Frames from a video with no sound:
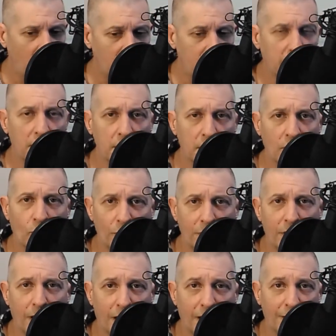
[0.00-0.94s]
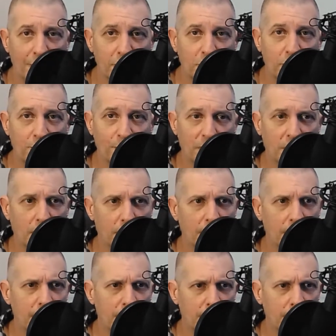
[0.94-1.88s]
talked into going to college
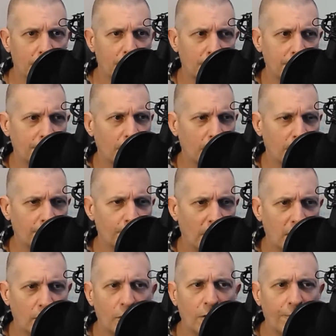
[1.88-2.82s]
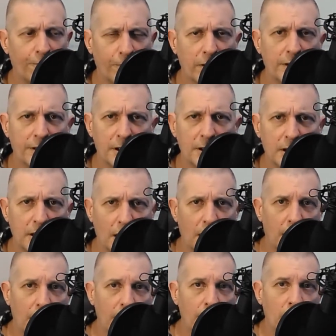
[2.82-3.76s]
because my girlfriend at the
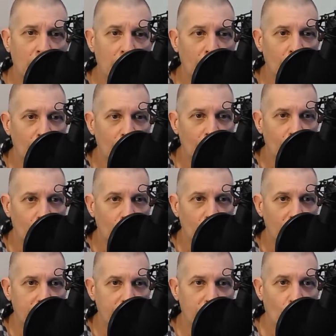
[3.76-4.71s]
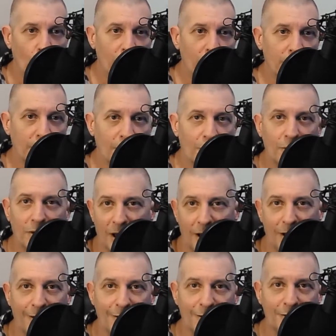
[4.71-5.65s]
time was going to go to
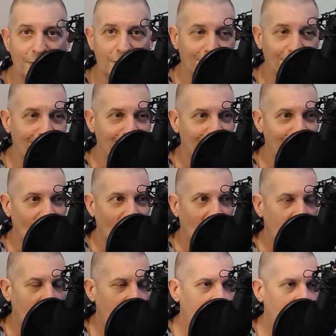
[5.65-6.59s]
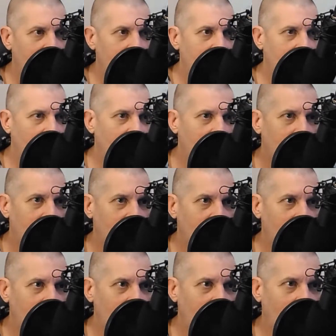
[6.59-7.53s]
college. And
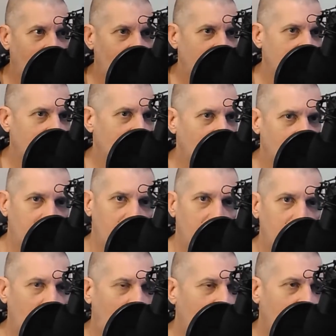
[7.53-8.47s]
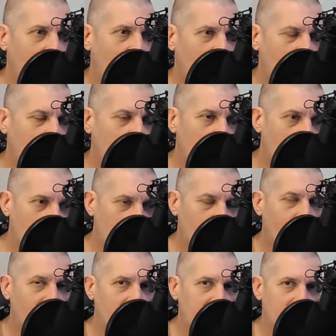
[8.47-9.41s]
I had a lot
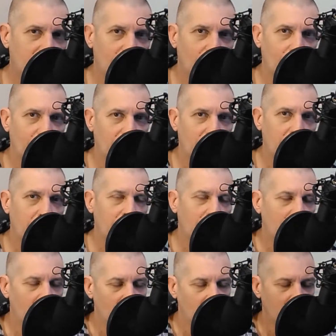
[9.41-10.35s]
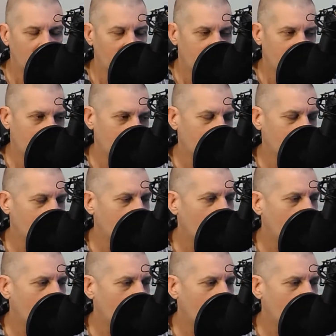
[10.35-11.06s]
of pressure on me to go to